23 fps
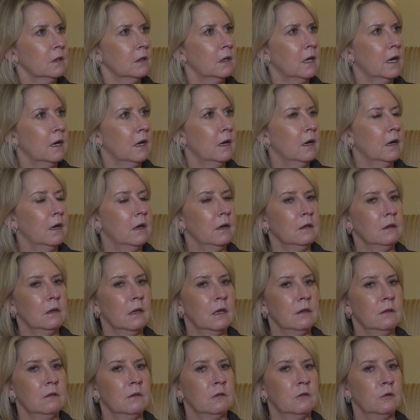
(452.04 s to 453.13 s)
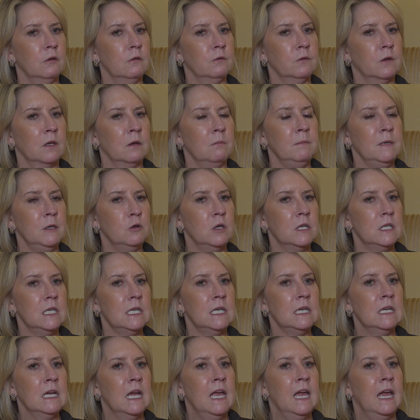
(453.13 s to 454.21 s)
sort of
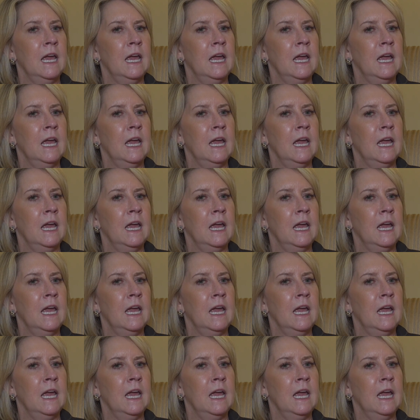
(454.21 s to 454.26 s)
community,